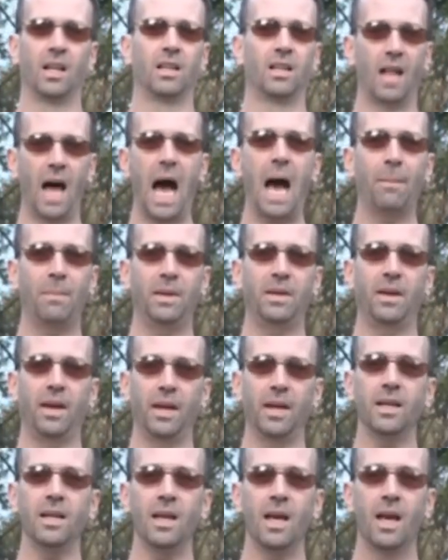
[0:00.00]

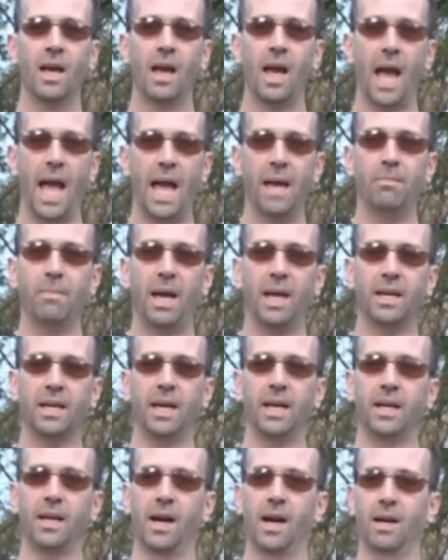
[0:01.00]
lobbying and
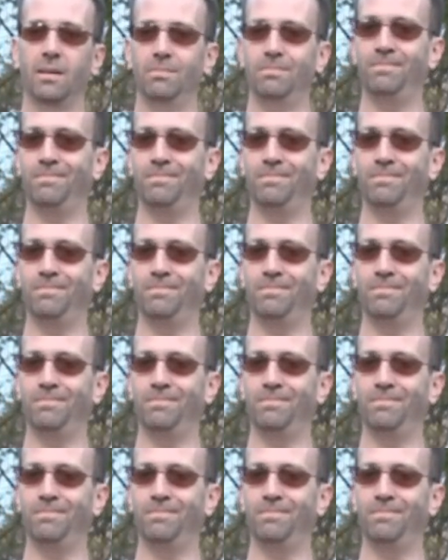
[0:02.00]
making uh,